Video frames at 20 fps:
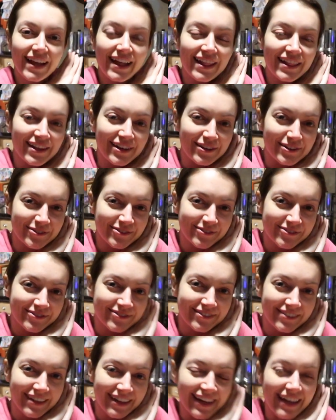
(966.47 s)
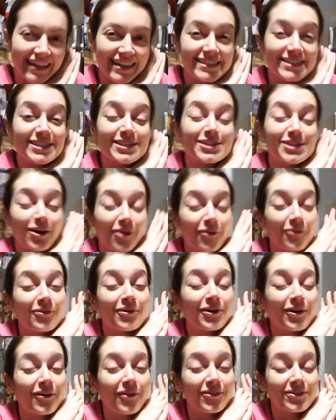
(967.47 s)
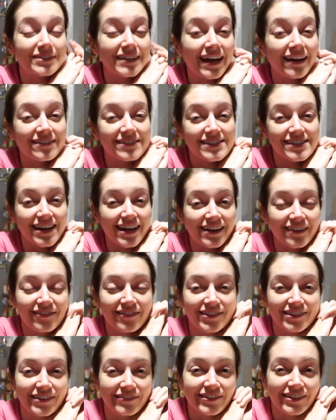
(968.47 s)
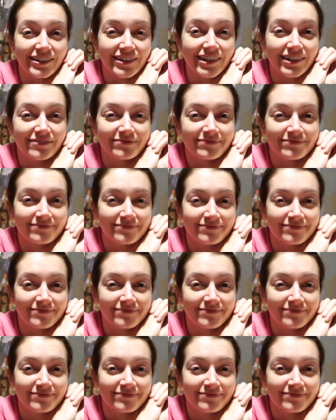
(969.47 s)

Hello. It's so cold outside of the living room.